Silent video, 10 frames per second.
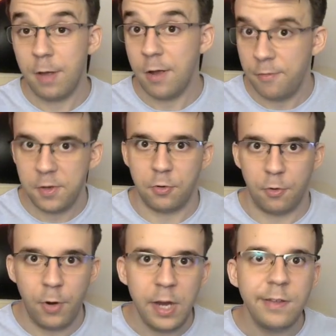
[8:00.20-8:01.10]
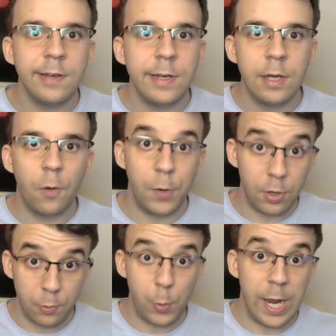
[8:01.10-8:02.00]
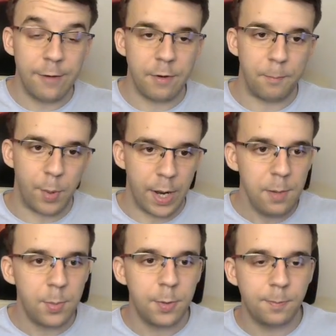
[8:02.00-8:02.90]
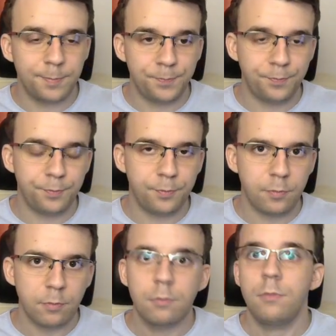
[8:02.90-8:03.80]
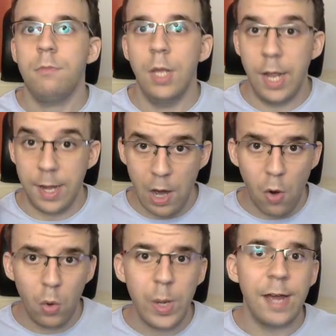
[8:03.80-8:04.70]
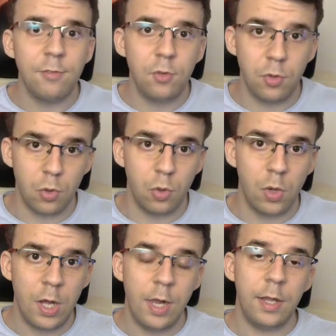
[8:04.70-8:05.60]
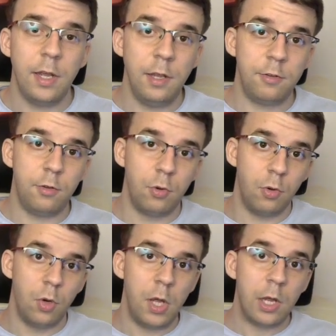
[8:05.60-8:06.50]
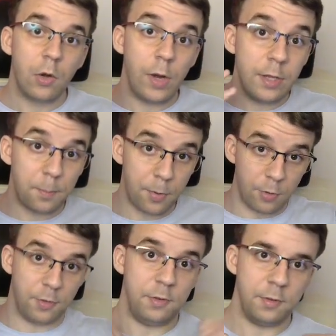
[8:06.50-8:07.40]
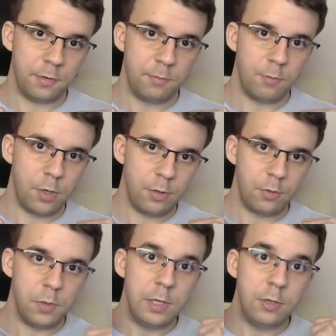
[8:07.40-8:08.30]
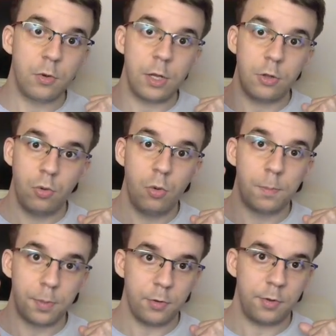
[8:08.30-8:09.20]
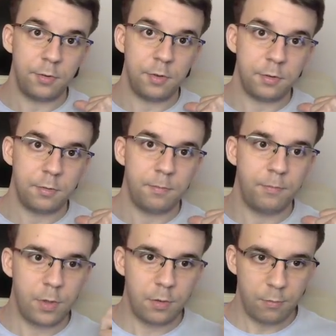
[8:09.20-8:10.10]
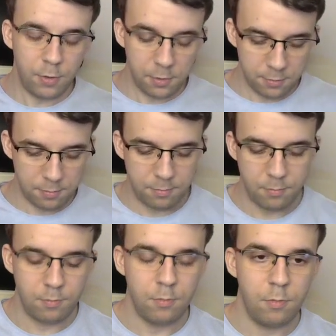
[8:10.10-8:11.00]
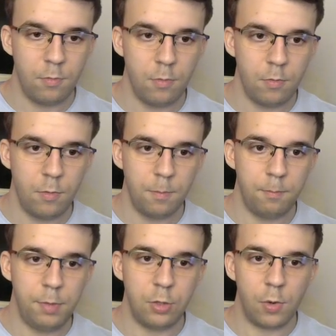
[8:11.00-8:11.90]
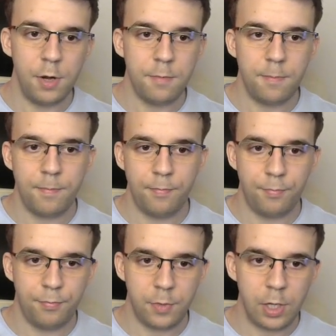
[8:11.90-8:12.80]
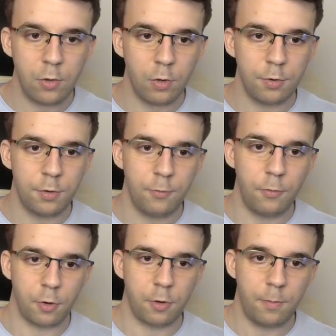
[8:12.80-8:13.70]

everything is alright, we know that we have a pipe and now all we have to do is to create the processes. Right? So we need to create two processes. First, PID1 equals fork.